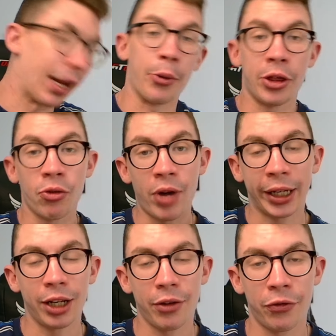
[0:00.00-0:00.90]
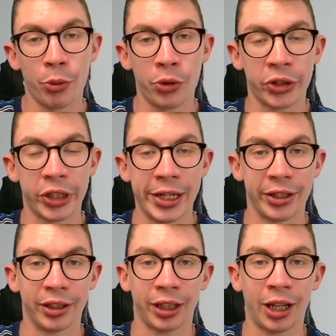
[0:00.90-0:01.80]
Now, with the regular football
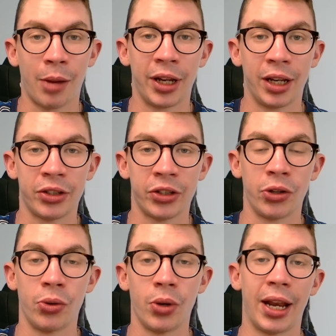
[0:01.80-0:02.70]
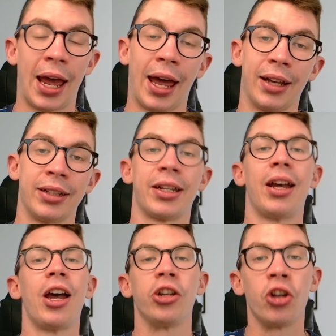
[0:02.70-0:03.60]
season coming to an end,
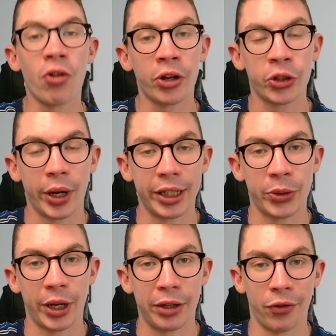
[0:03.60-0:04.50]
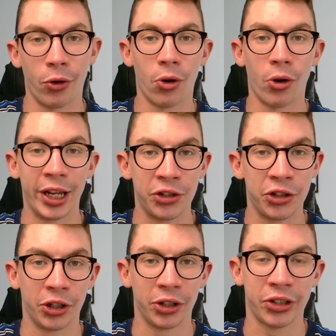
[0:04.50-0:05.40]
Euro 2024 is
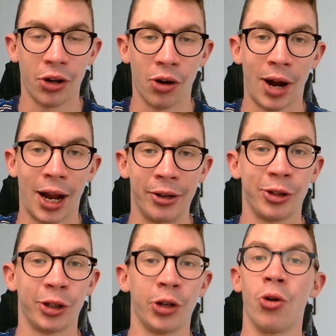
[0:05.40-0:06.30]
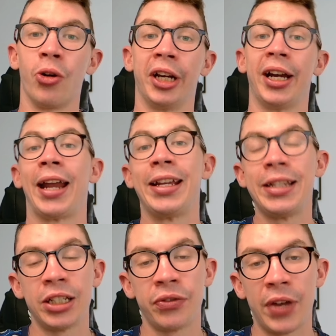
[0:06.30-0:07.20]
just around the corner. And in
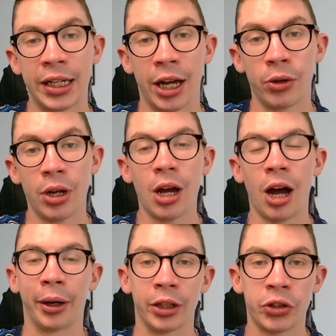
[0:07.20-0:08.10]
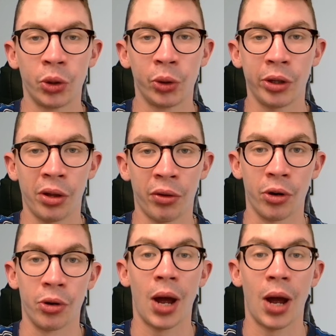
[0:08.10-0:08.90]
this video, I'm going to talk you through